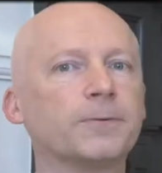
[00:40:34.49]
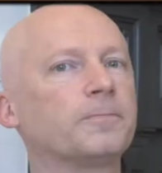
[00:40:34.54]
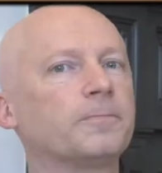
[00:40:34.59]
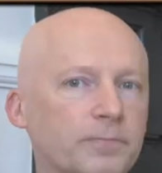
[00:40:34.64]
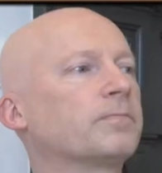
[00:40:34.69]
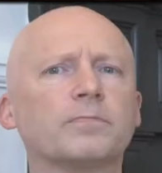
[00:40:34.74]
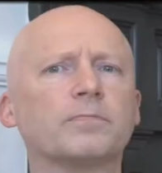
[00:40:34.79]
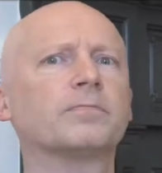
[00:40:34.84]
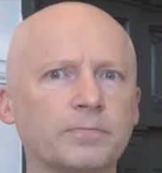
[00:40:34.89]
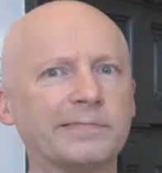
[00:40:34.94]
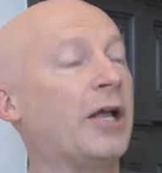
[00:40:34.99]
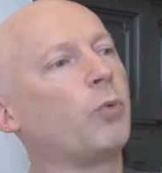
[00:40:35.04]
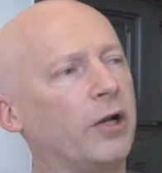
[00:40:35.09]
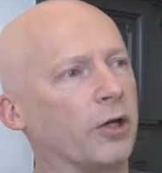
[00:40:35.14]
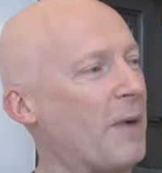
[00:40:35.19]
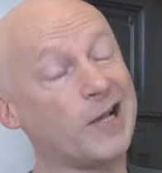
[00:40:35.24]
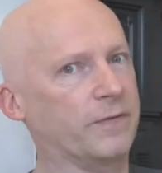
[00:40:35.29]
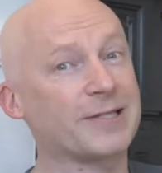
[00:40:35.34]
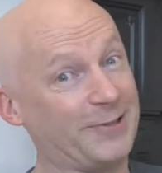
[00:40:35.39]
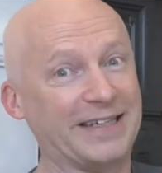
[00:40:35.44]
Click the
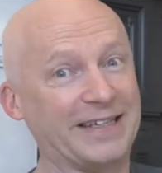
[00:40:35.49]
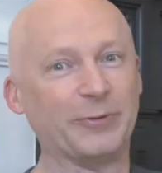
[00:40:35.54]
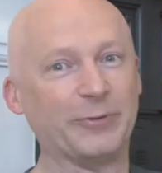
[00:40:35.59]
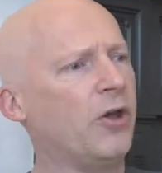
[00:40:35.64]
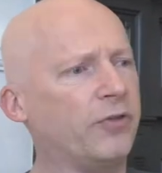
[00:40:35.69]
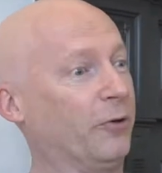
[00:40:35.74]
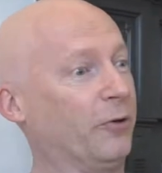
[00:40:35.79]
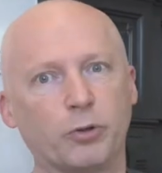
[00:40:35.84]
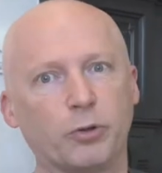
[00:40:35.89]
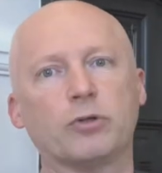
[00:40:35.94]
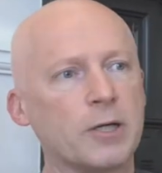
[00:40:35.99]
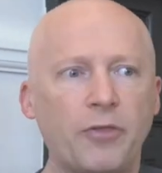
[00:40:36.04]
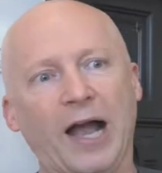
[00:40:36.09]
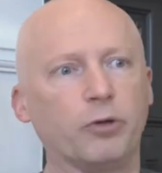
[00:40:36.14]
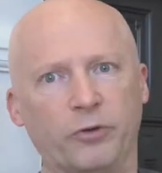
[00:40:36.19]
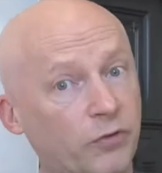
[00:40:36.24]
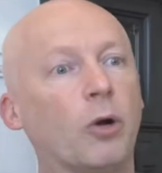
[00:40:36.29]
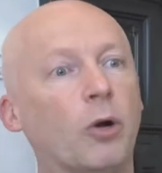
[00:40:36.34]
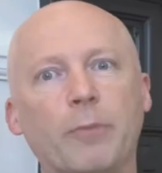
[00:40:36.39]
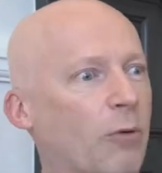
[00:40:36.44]
links on the screen
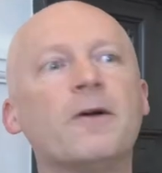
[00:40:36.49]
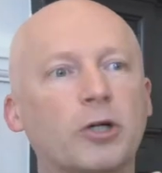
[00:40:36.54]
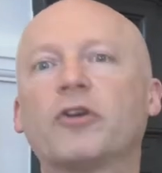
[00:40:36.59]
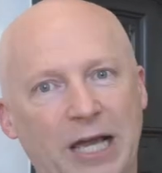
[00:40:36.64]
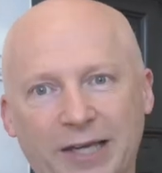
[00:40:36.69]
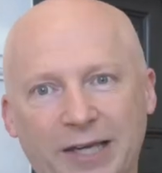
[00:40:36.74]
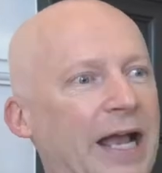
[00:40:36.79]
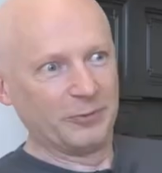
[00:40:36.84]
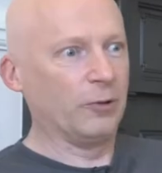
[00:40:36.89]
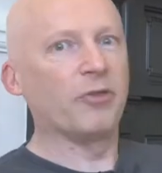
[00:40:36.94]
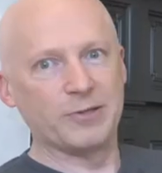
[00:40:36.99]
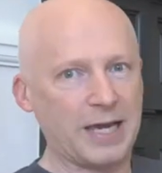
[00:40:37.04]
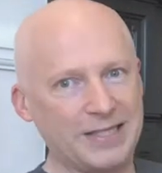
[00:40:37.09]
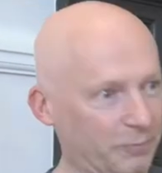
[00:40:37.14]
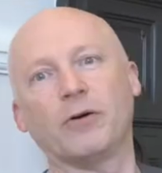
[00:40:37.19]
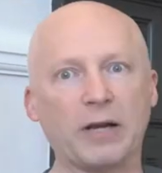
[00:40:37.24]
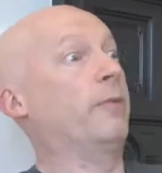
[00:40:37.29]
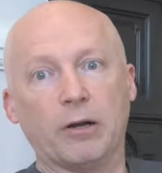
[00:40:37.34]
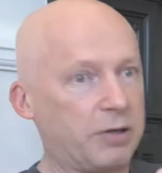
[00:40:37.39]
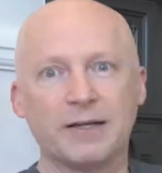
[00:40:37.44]
or in the video
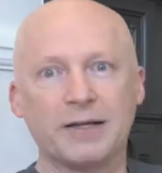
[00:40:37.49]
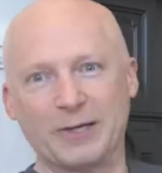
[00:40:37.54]
description.